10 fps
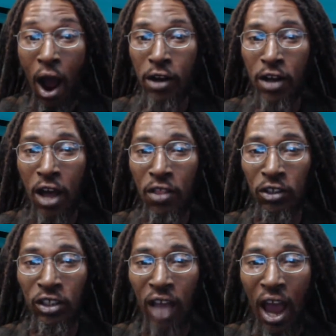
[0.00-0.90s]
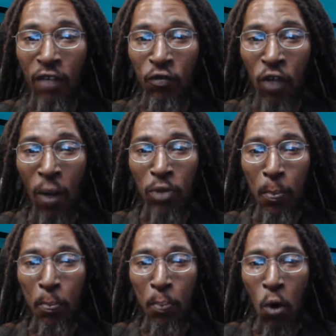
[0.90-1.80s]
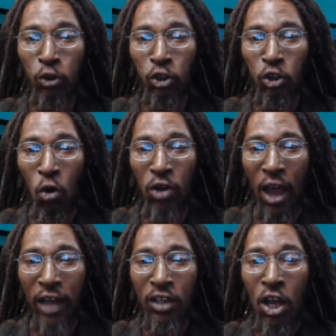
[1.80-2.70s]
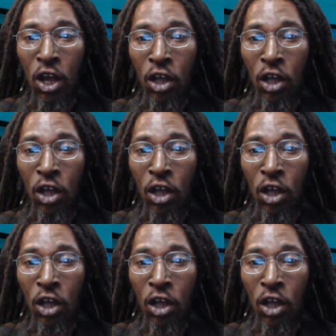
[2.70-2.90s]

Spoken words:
Another side from the post show that